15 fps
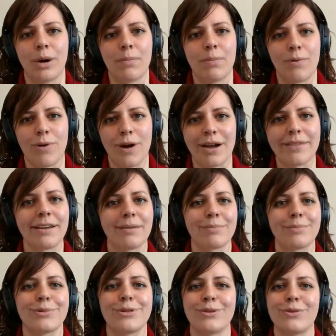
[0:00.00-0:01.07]
what brought
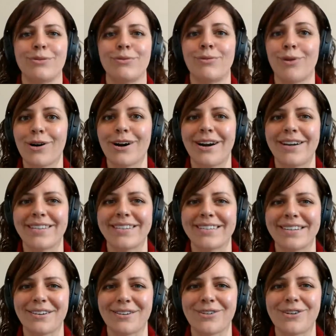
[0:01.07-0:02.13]
them to work on
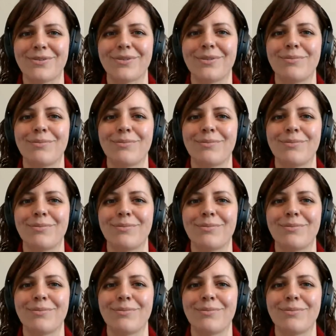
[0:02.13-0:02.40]
this issue,